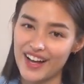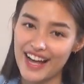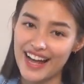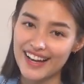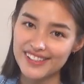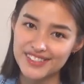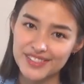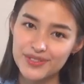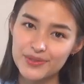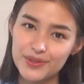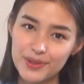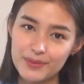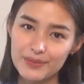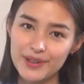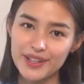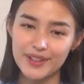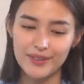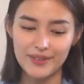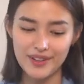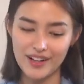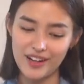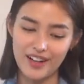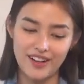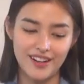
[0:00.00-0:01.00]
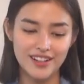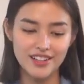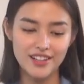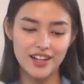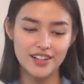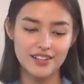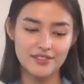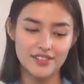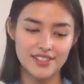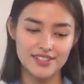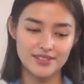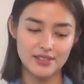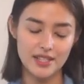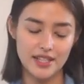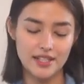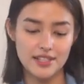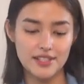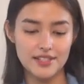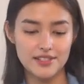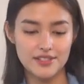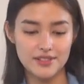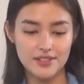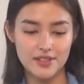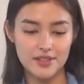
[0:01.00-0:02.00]
as a woman, a lot of us
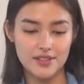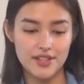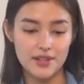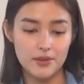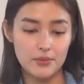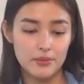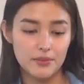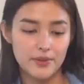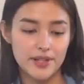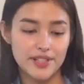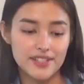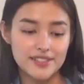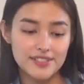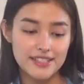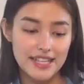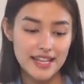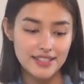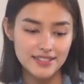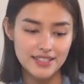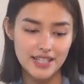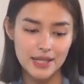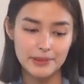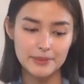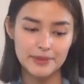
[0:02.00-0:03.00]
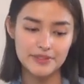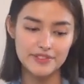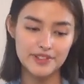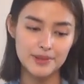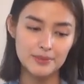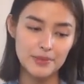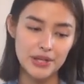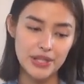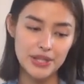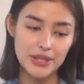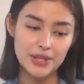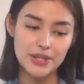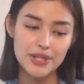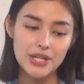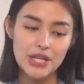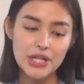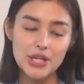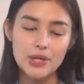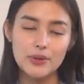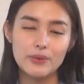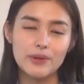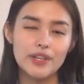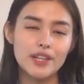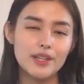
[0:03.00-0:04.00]
ladies know that when it's that time of the month,